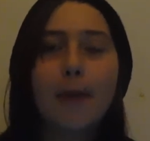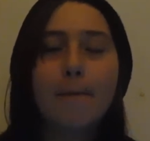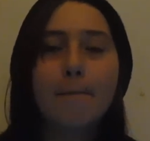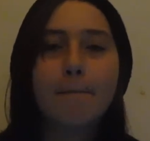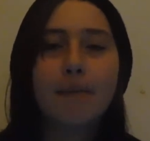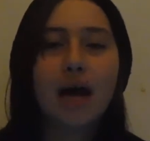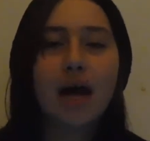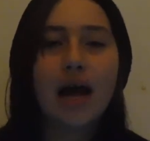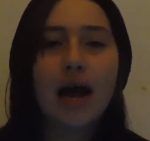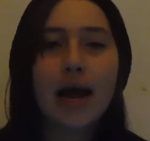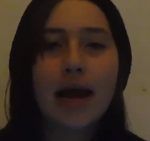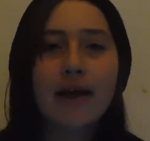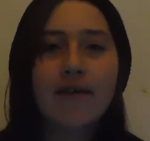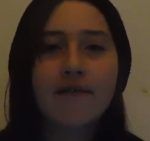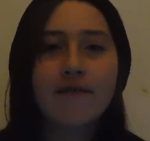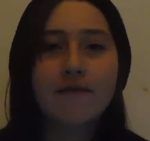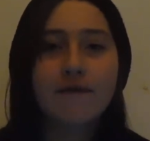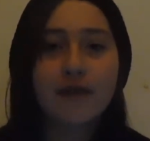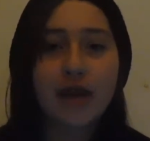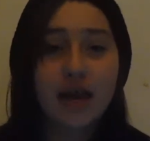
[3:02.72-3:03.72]
my
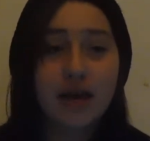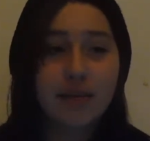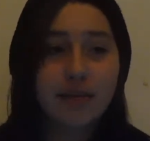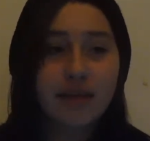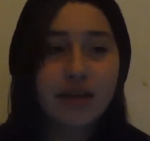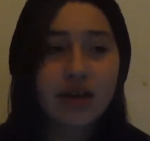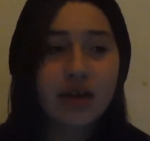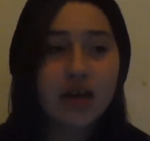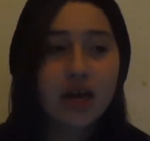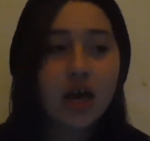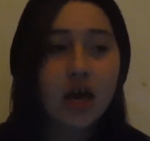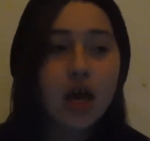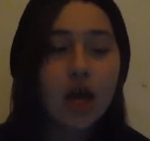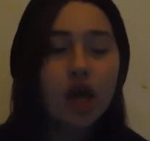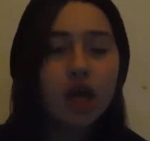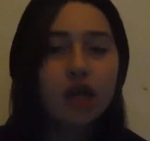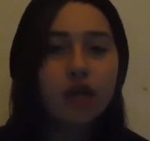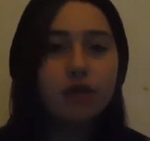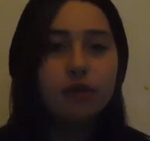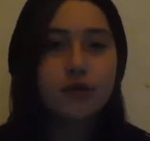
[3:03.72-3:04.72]
family
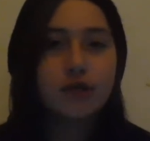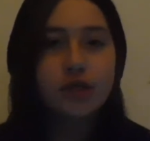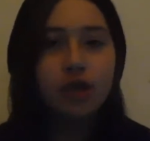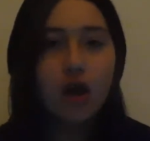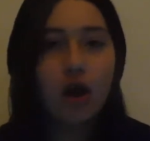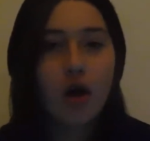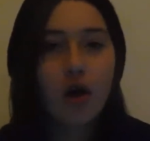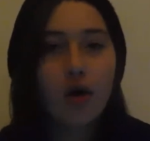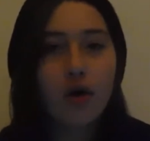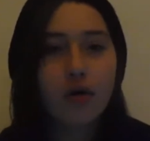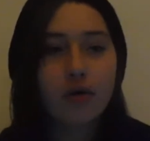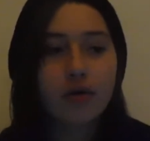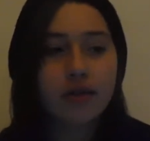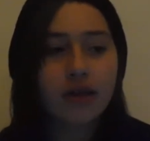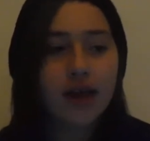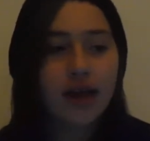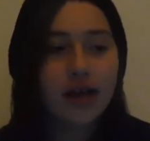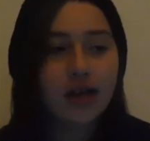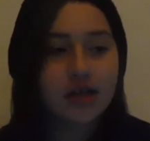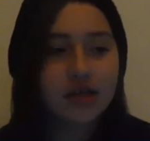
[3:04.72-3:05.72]
used to own
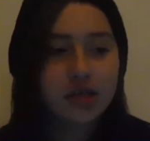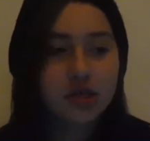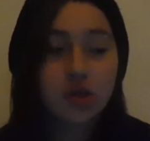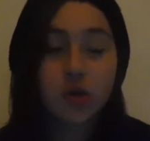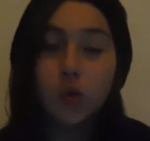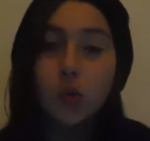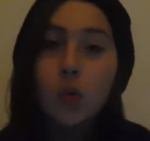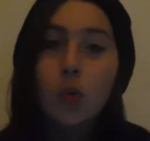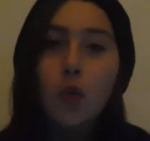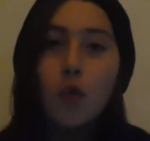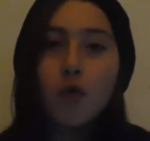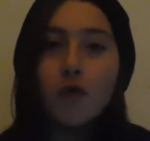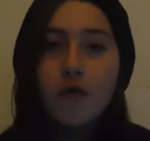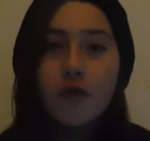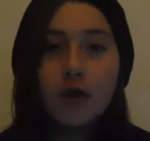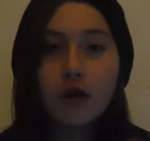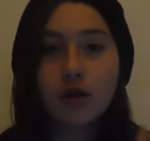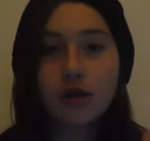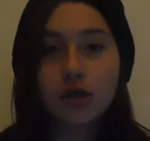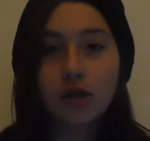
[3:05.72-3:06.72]
like a school for
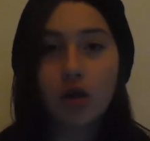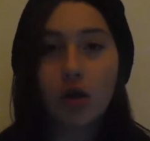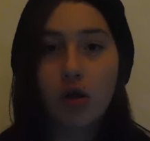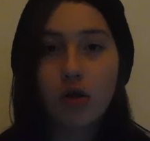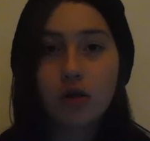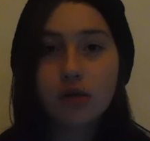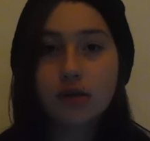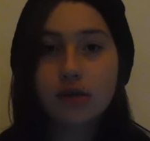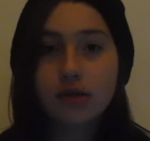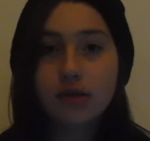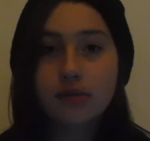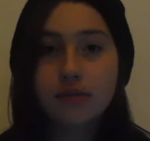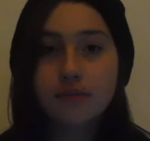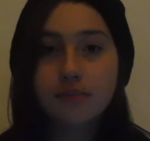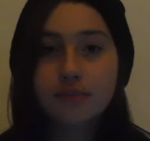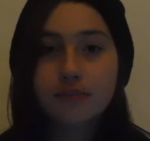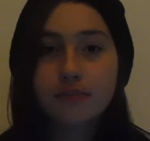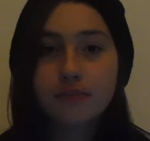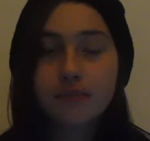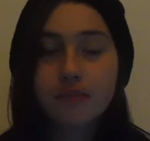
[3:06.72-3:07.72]
adults.
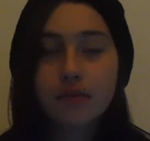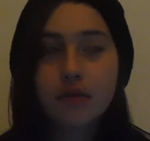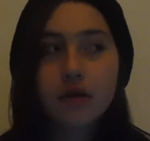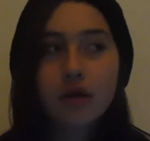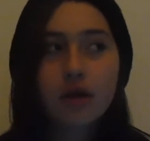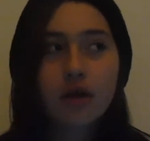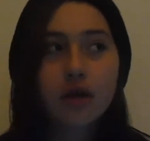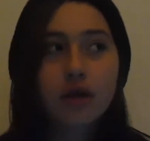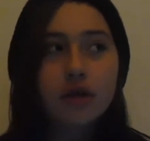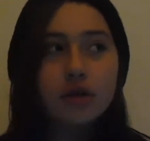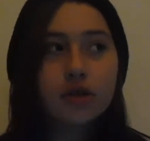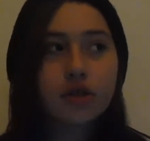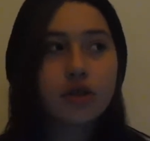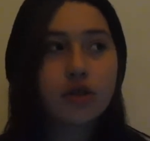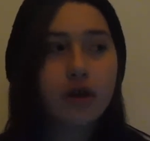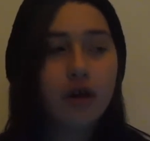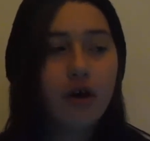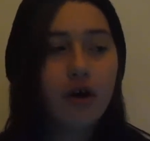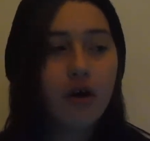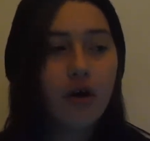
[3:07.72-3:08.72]

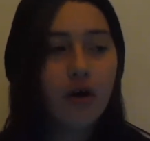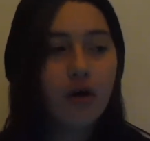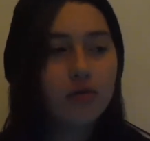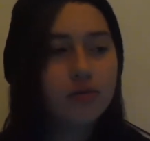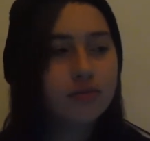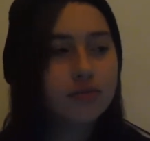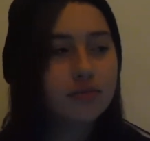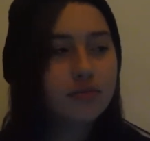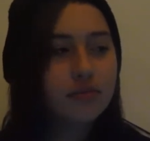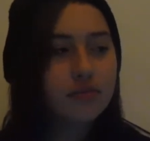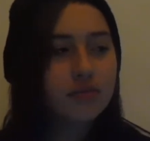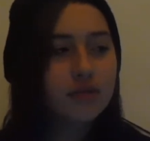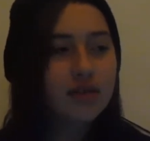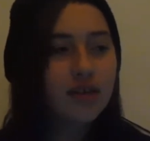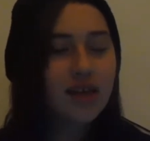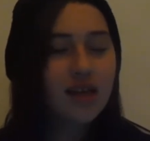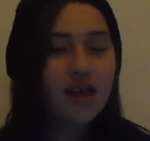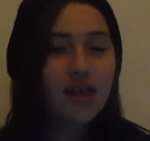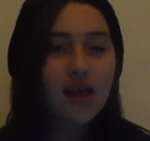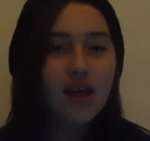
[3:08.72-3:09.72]
So
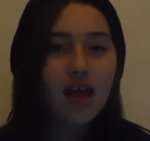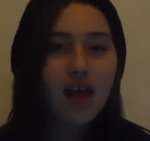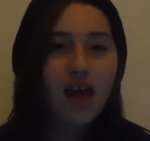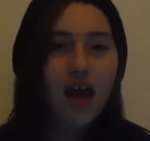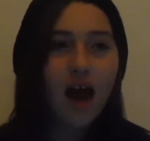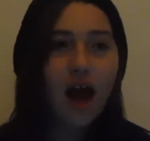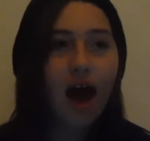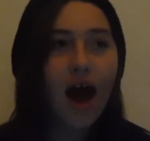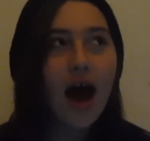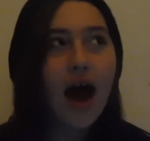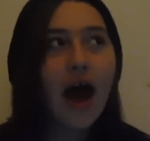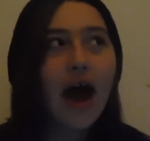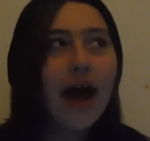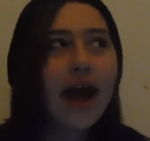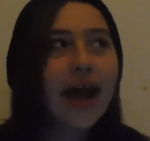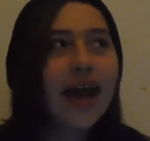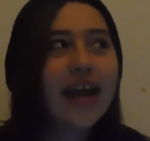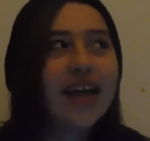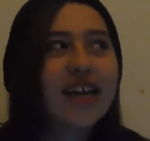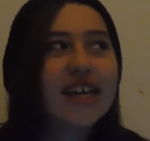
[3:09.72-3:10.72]

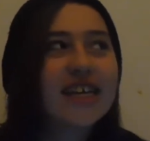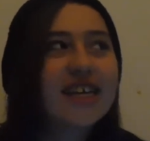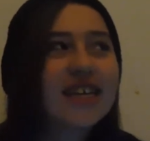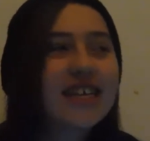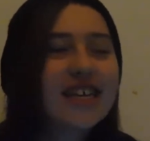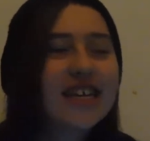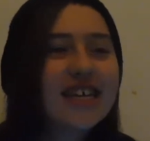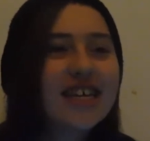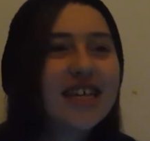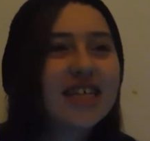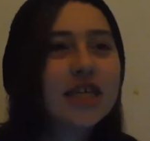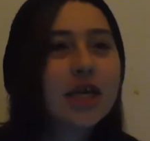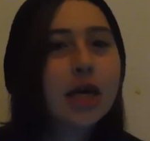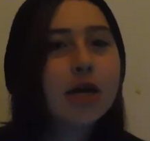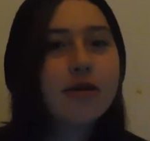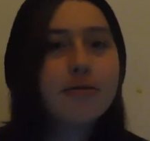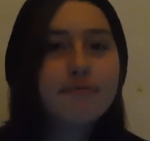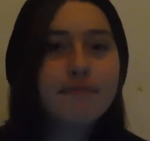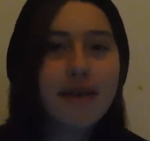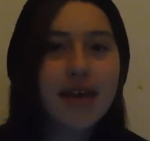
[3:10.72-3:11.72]
I
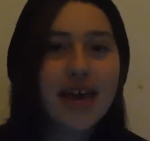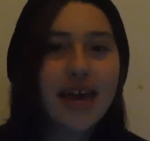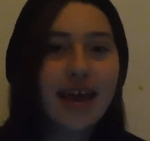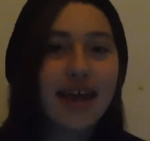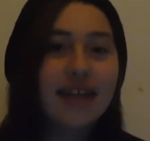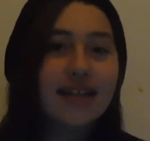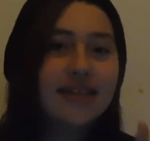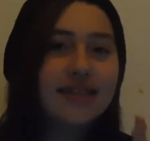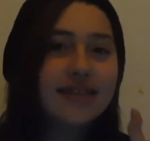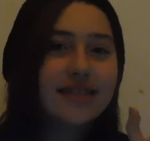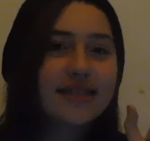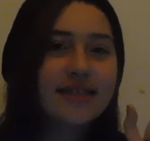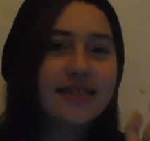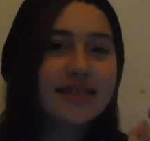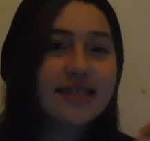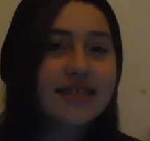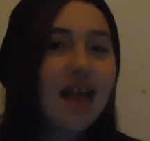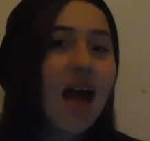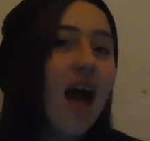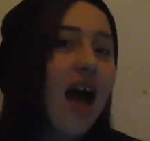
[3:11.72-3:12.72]
made
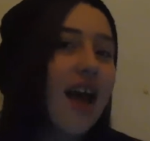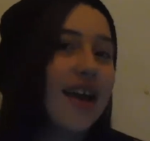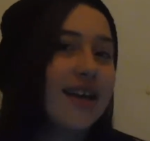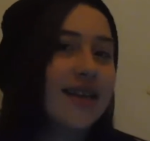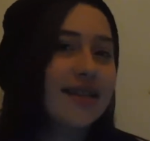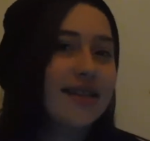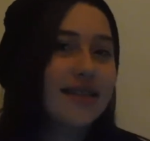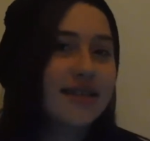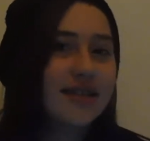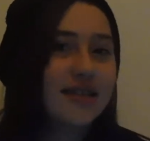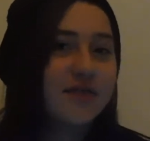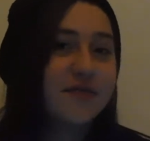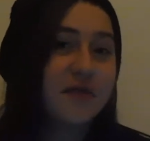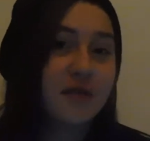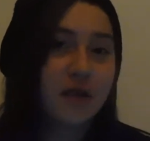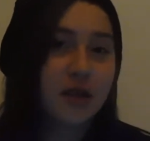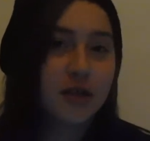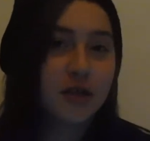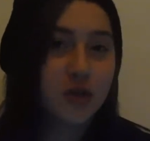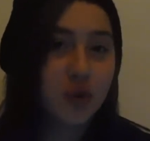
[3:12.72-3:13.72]
signs for
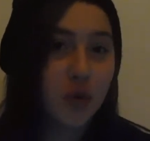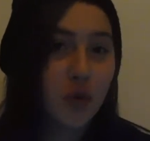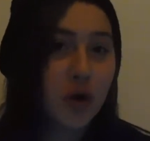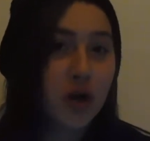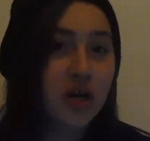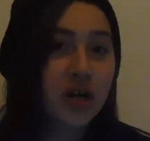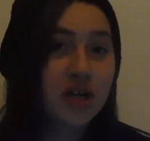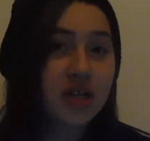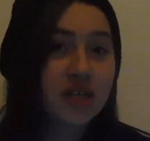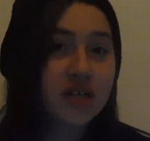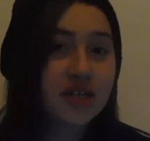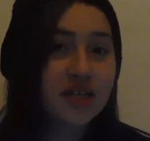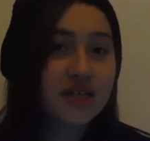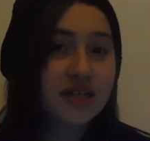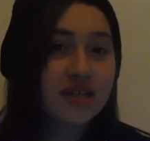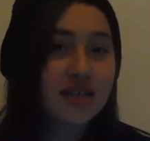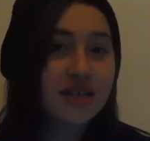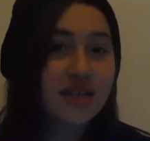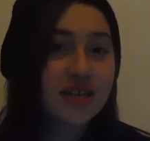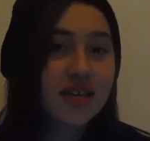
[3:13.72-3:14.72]
the doors,
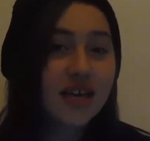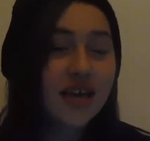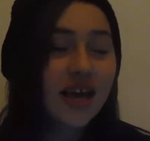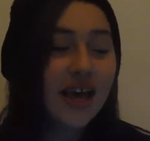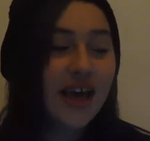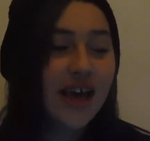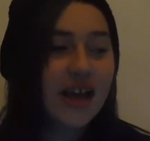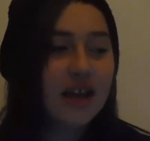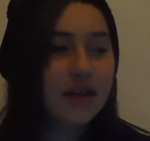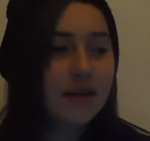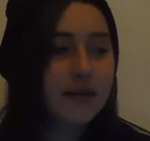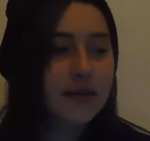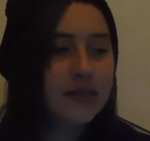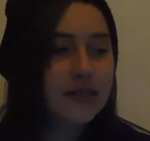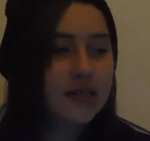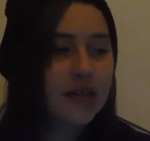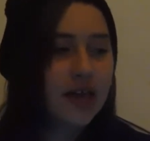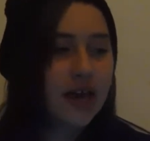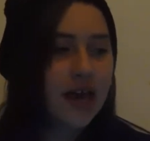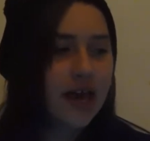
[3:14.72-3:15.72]
and it was
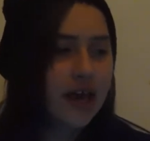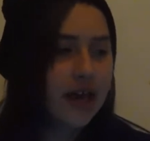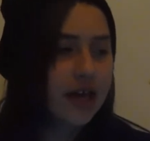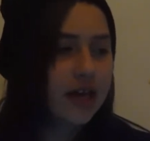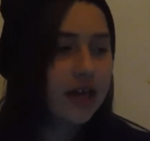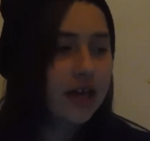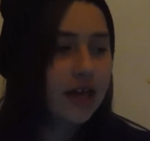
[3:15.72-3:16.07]
like